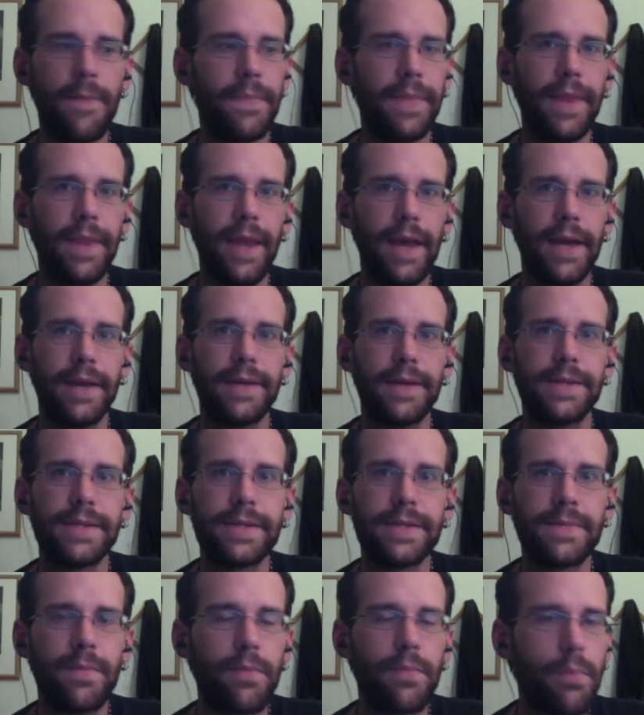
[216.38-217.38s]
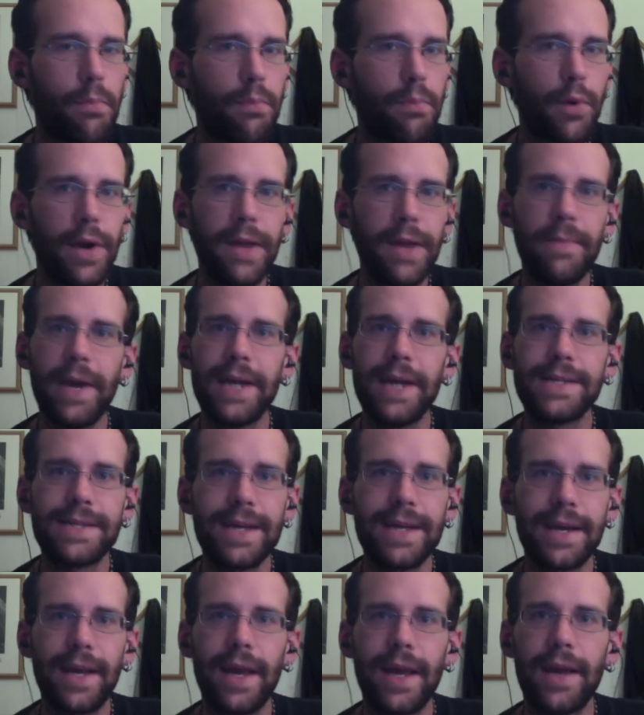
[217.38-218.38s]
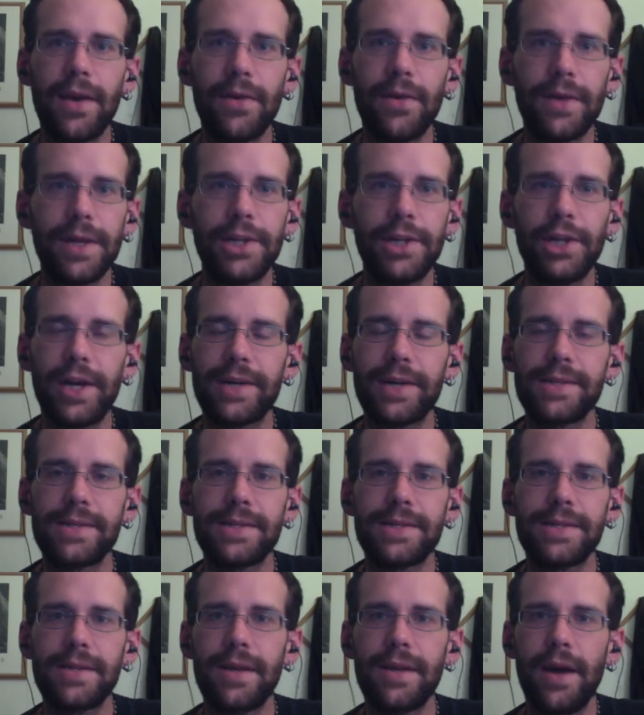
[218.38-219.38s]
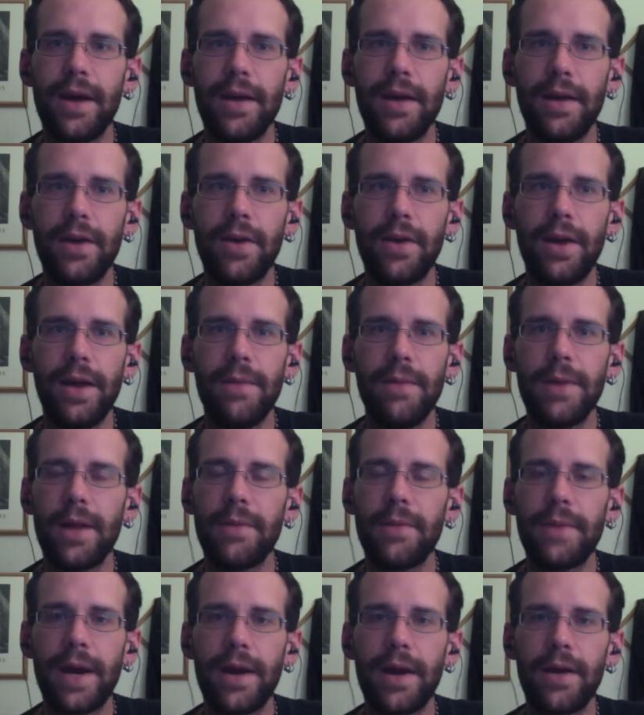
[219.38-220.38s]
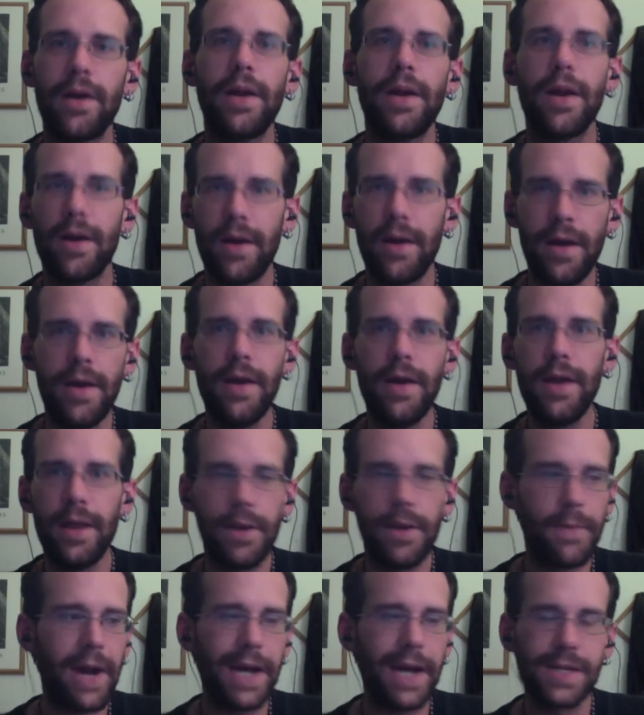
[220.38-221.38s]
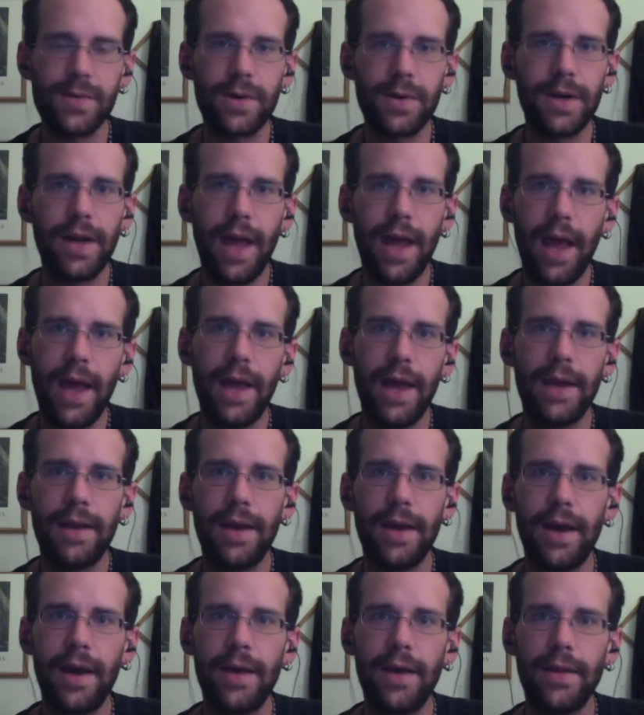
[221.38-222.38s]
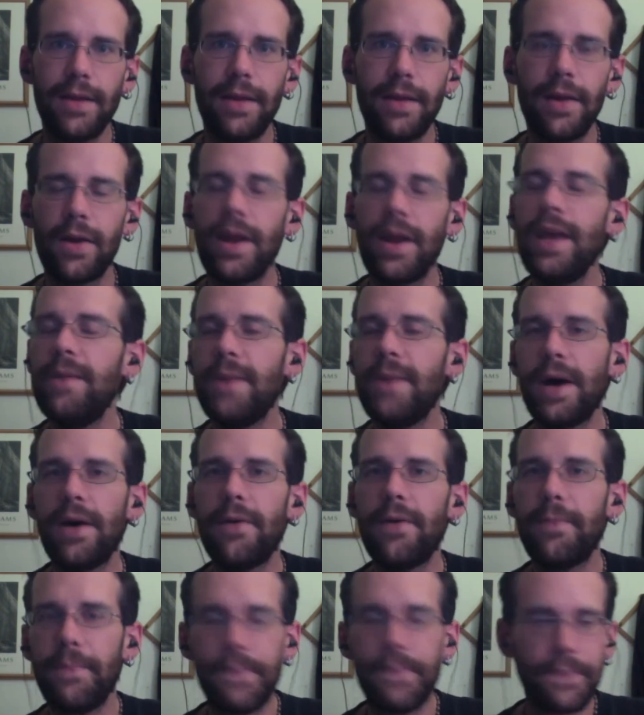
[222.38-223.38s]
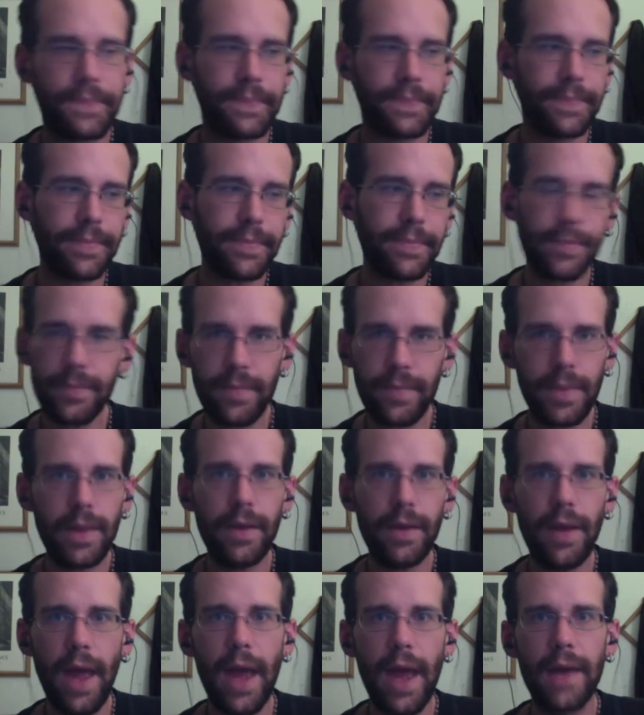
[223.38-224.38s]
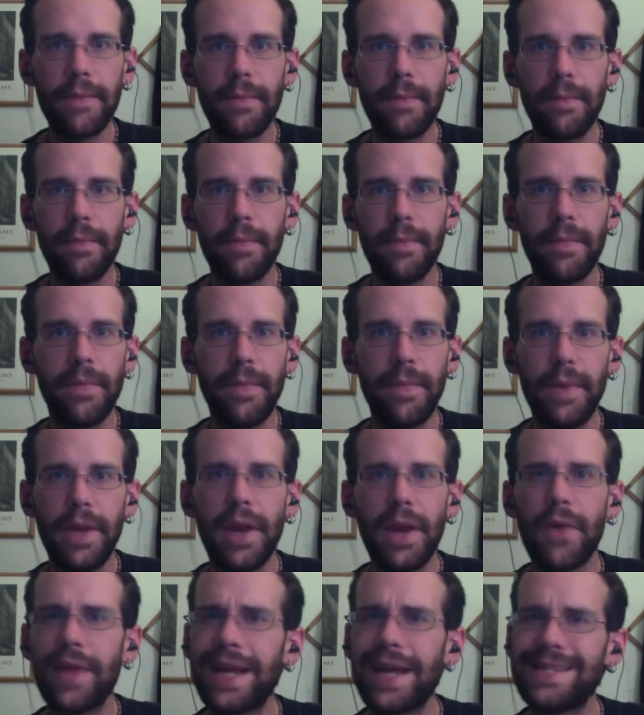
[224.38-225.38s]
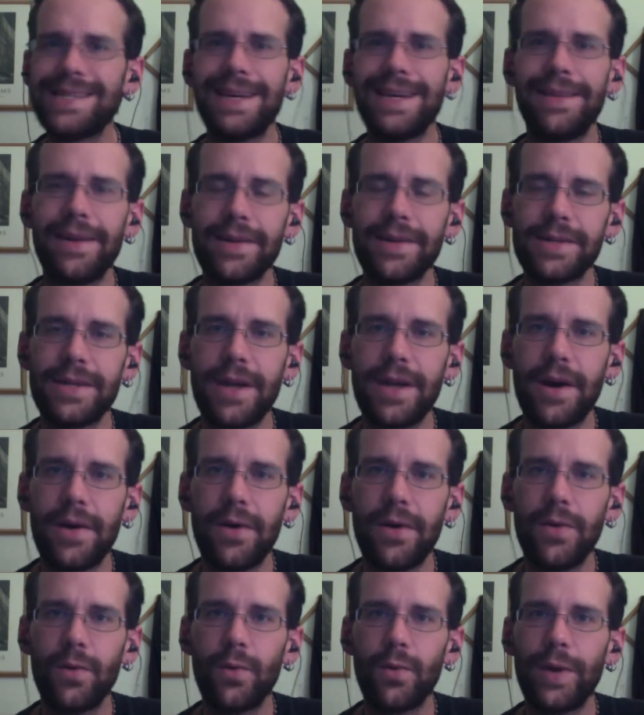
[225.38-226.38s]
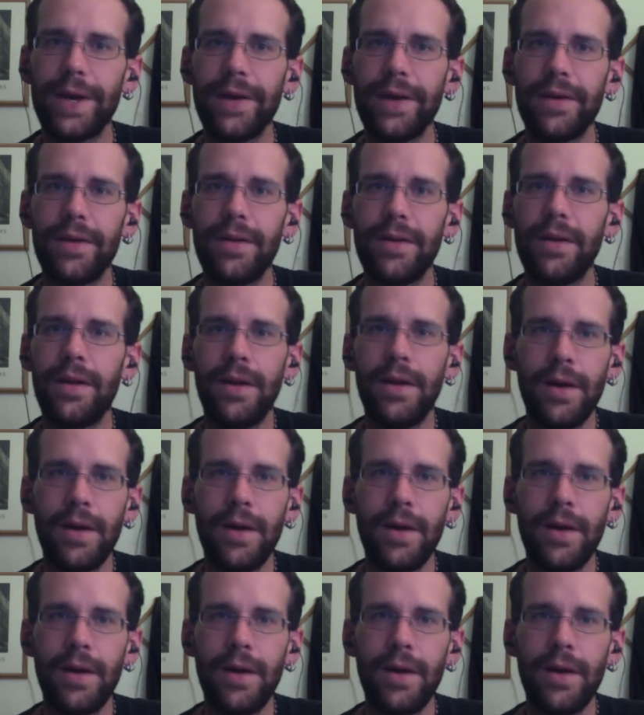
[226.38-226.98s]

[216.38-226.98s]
is pretty basic. It only checks your email or your password and your email, and that's it. There's no real